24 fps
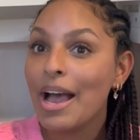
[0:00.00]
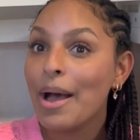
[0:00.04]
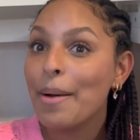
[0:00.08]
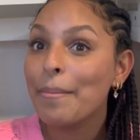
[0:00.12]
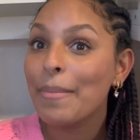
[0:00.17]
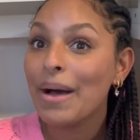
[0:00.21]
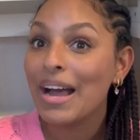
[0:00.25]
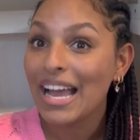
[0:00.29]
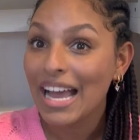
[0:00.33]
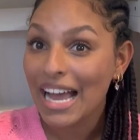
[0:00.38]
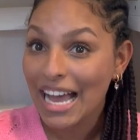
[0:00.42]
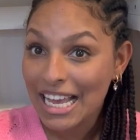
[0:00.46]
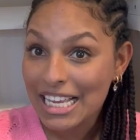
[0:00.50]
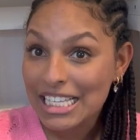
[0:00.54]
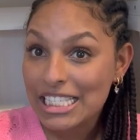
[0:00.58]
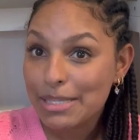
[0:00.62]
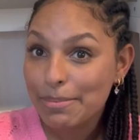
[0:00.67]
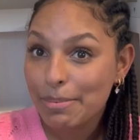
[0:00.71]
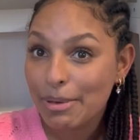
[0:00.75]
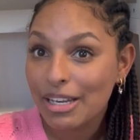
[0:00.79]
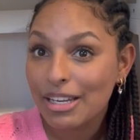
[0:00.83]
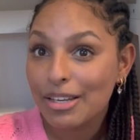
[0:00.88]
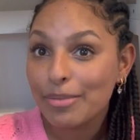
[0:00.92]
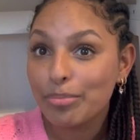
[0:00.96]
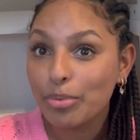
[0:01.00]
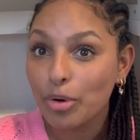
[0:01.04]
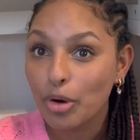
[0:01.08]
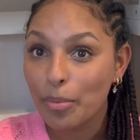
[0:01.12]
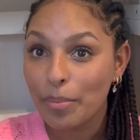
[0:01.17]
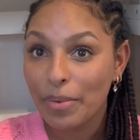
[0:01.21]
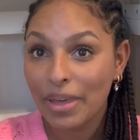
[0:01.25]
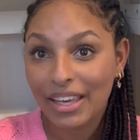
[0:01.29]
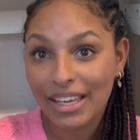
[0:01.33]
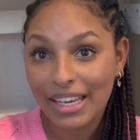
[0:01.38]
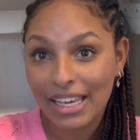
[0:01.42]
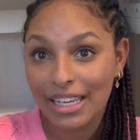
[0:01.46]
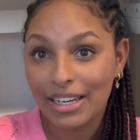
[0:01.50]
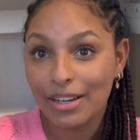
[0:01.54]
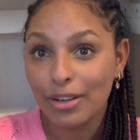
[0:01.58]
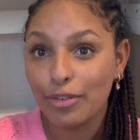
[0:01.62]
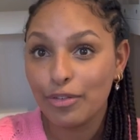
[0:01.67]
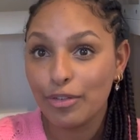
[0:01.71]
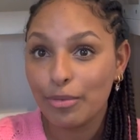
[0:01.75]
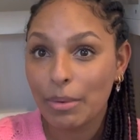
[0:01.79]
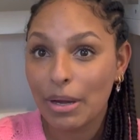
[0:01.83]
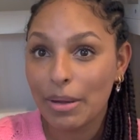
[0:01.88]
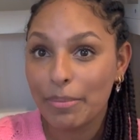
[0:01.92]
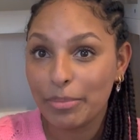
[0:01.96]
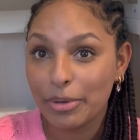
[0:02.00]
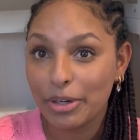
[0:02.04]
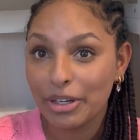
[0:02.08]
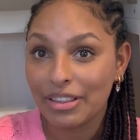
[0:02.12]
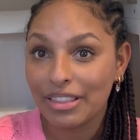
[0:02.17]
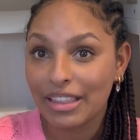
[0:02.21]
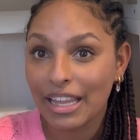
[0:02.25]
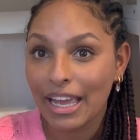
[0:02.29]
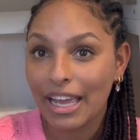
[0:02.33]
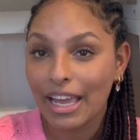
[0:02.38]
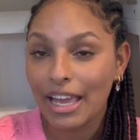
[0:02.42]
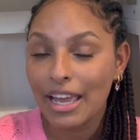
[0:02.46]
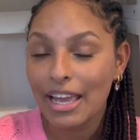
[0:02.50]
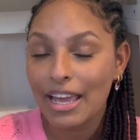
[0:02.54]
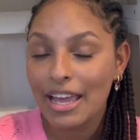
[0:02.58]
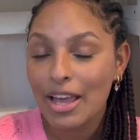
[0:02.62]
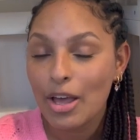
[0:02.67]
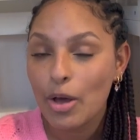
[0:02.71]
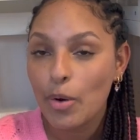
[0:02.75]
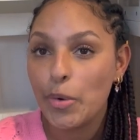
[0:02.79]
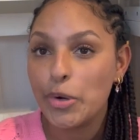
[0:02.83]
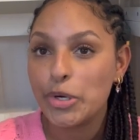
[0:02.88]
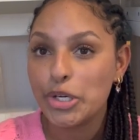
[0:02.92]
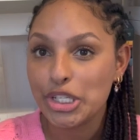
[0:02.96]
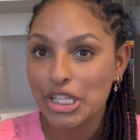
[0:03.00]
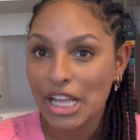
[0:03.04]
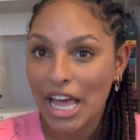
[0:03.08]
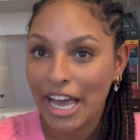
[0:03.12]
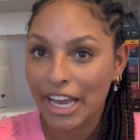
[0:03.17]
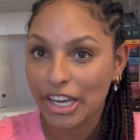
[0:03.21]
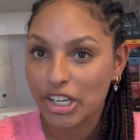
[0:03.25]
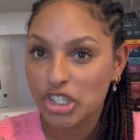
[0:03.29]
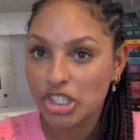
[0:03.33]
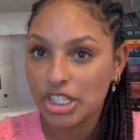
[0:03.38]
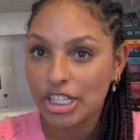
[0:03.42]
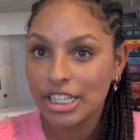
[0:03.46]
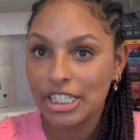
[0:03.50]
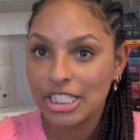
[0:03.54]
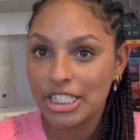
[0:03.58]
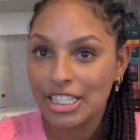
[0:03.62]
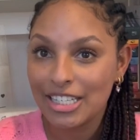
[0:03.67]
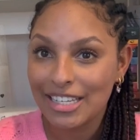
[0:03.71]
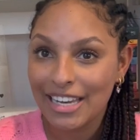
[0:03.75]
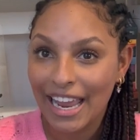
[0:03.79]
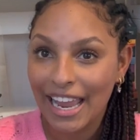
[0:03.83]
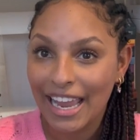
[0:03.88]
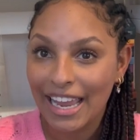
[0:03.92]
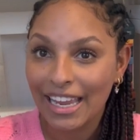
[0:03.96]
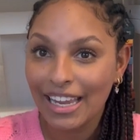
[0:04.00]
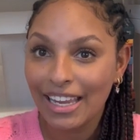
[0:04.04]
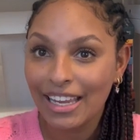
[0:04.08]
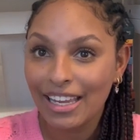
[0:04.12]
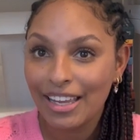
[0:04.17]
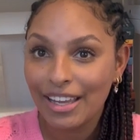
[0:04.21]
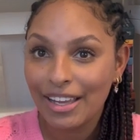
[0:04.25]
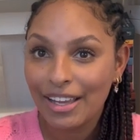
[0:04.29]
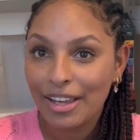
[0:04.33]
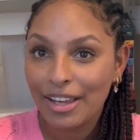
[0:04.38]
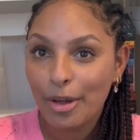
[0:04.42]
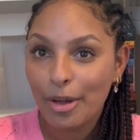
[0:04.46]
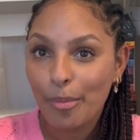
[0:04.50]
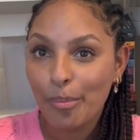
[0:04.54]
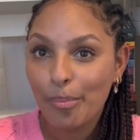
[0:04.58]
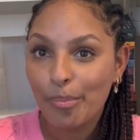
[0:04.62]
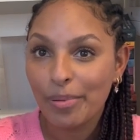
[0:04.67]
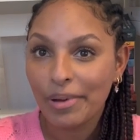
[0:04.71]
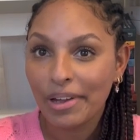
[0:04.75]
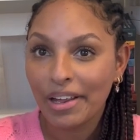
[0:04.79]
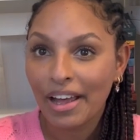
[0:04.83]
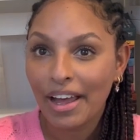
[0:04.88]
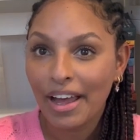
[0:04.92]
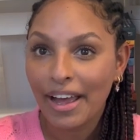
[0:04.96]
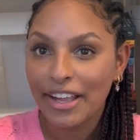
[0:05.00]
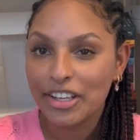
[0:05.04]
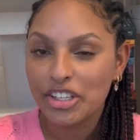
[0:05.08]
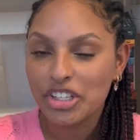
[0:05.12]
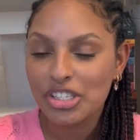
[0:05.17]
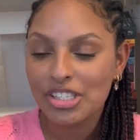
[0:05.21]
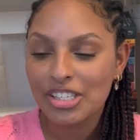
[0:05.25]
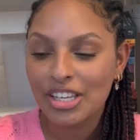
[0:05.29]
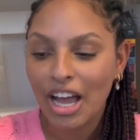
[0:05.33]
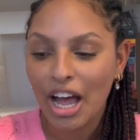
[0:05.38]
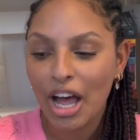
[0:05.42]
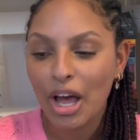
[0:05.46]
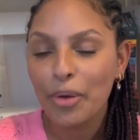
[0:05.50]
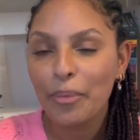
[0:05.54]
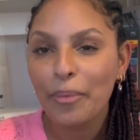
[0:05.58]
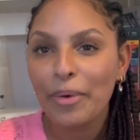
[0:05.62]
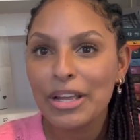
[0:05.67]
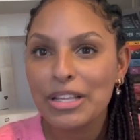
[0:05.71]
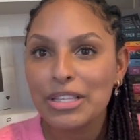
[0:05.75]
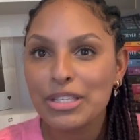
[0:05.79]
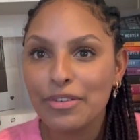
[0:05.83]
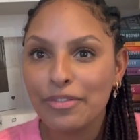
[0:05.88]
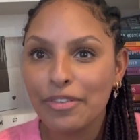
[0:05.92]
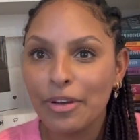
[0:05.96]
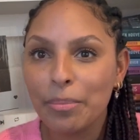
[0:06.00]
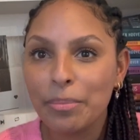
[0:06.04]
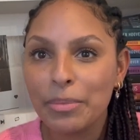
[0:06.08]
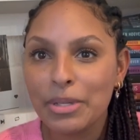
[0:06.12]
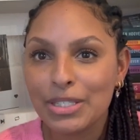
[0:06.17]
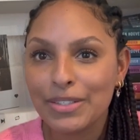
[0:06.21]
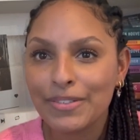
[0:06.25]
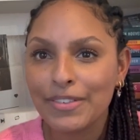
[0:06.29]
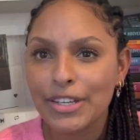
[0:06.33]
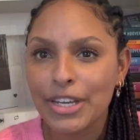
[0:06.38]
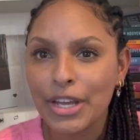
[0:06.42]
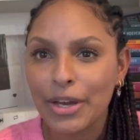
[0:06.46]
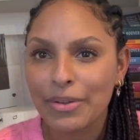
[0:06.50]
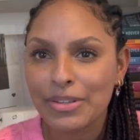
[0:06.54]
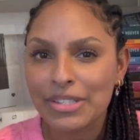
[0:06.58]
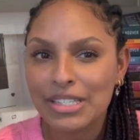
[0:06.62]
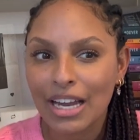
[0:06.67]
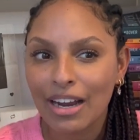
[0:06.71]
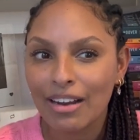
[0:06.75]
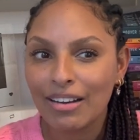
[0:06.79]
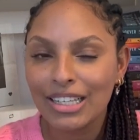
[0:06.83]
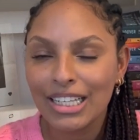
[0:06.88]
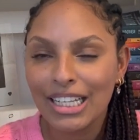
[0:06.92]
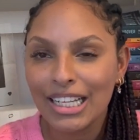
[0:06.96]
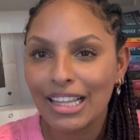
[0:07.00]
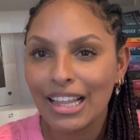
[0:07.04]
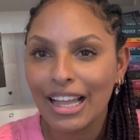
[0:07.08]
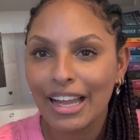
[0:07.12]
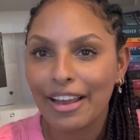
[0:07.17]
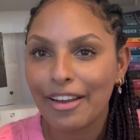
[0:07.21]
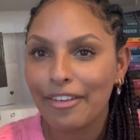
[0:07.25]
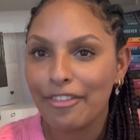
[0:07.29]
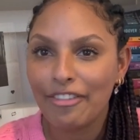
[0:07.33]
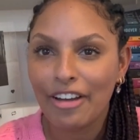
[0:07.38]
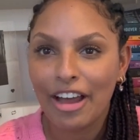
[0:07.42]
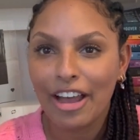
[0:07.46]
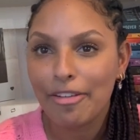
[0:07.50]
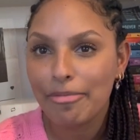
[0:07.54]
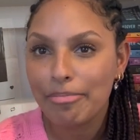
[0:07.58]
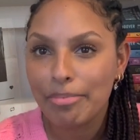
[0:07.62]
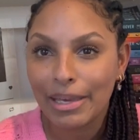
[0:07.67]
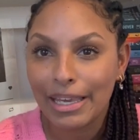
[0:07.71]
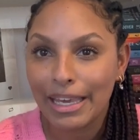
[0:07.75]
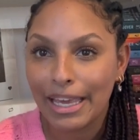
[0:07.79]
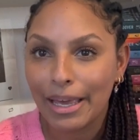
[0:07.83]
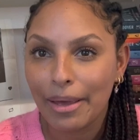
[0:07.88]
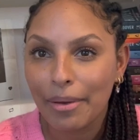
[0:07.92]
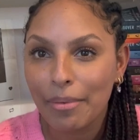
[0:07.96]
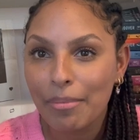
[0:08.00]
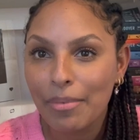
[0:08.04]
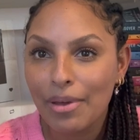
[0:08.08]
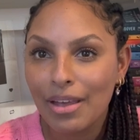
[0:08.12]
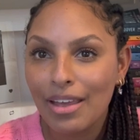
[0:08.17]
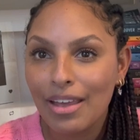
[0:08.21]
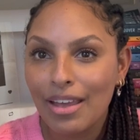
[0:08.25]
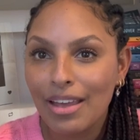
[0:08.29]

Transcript: My husband bought me a Kindle for my birthday, which is actually today, but I just can't wait to film this video. It's currently like 5 p.m.